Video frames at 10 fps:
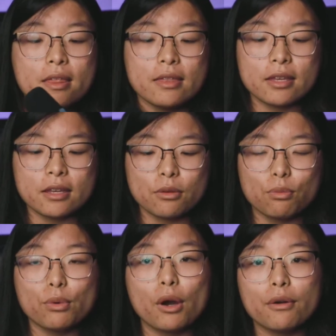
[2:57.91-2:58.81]
the
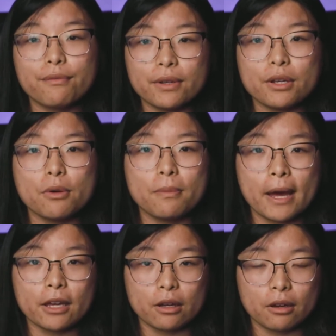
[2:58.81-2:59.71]
Rode
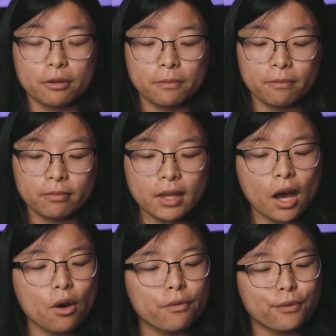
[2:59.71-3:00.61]
VideoMic Go.
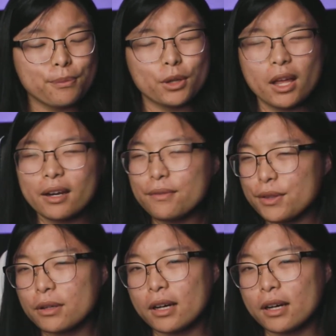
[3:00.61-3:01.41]
Now, from a lot of other